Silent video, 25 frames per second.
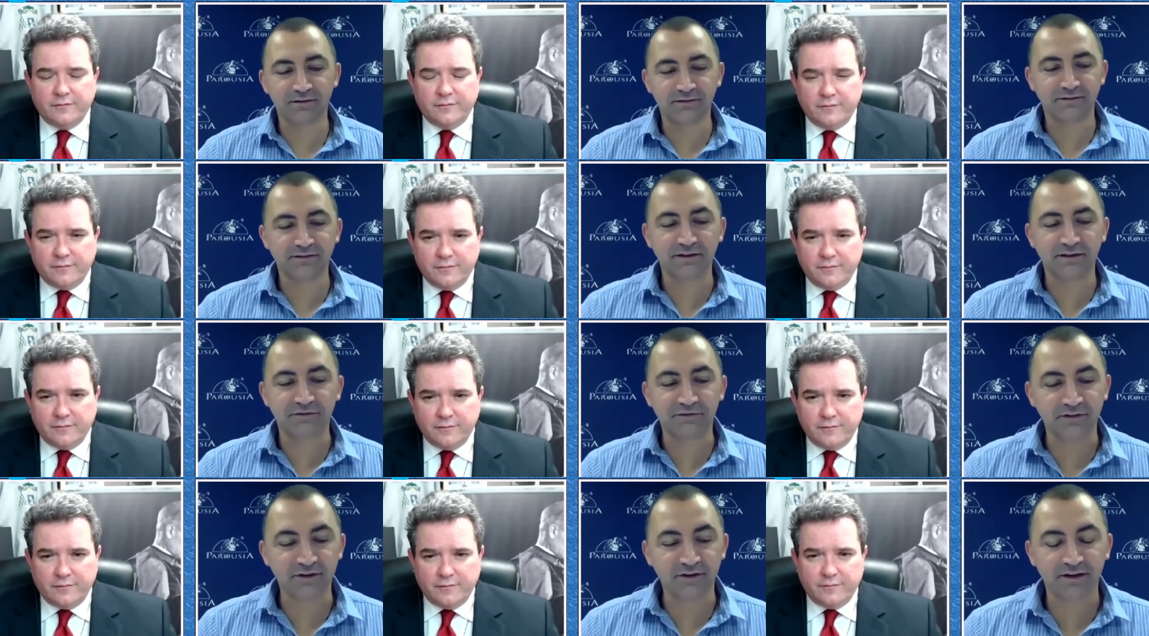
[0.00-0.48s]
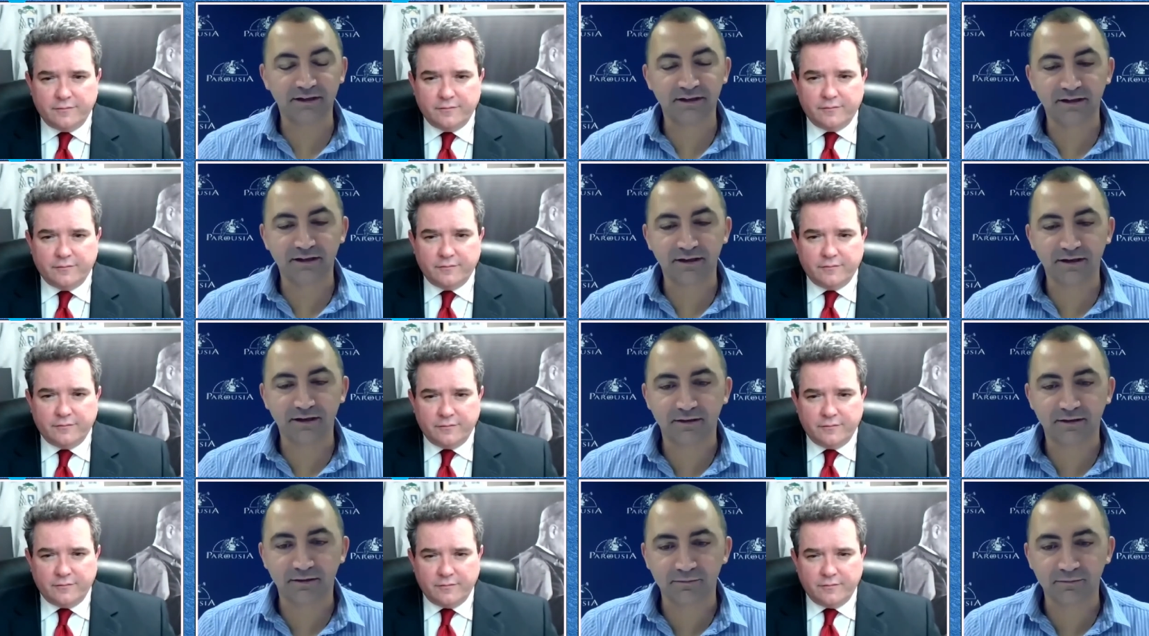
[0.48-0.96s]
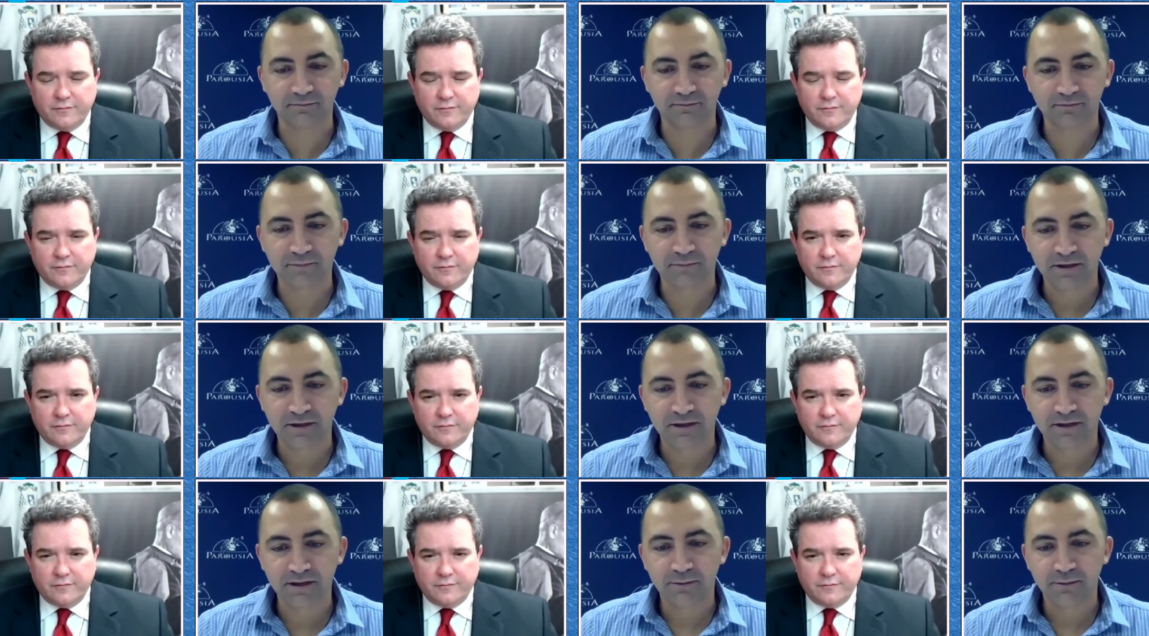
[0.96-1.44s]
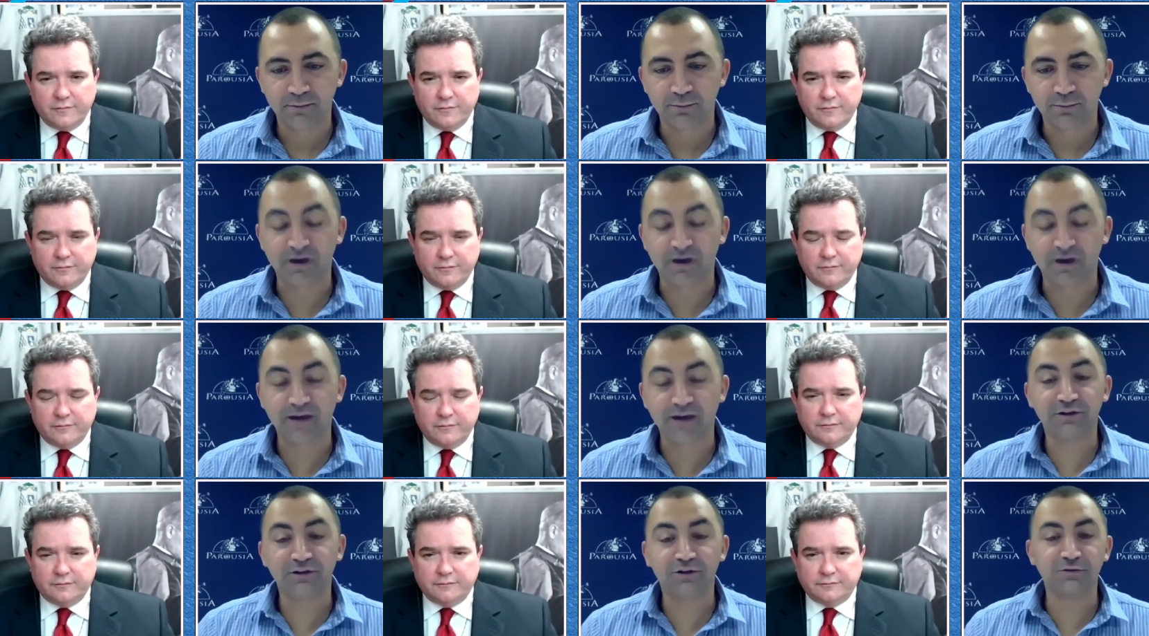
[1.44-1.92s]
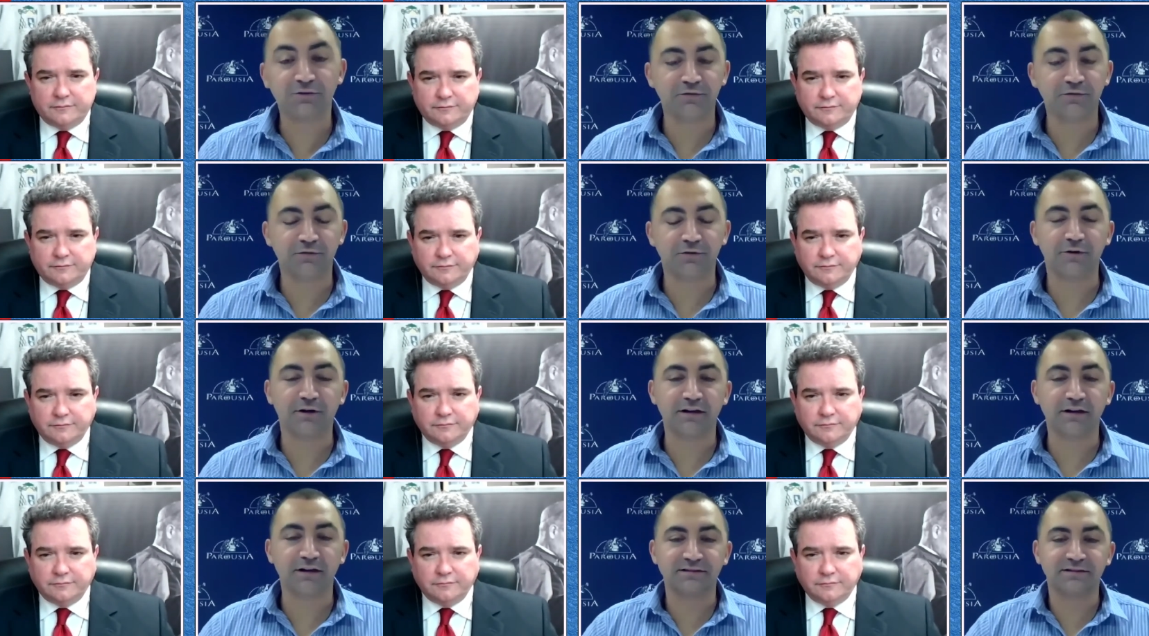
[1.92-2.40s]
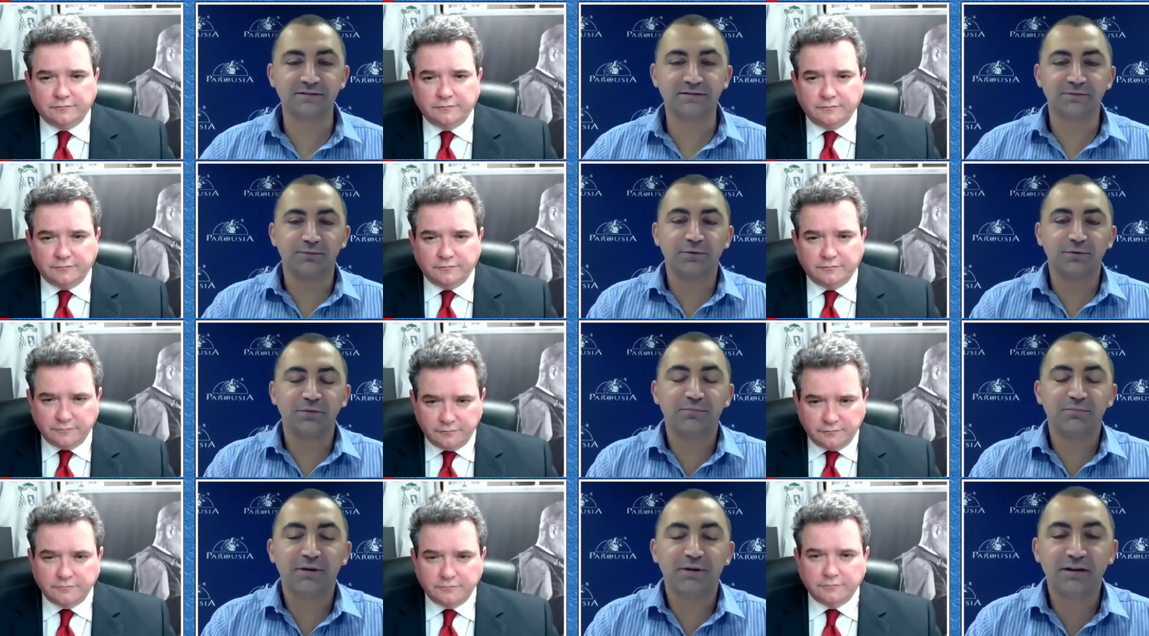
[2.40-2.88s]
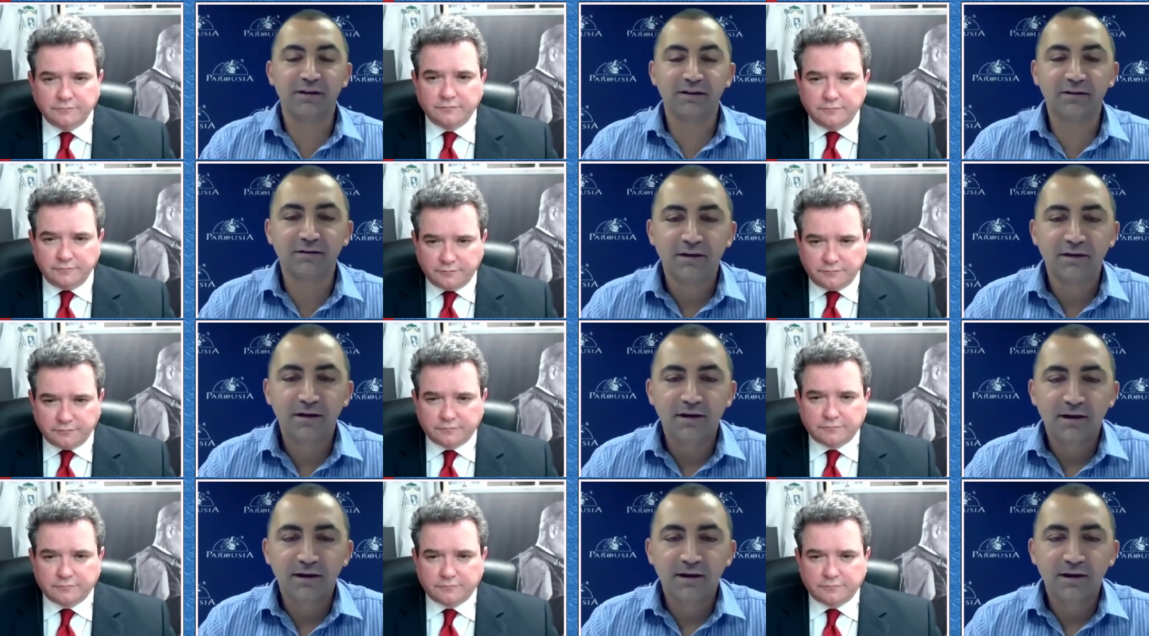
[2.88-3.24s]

Speaker 1: definitely brand new for us. We've been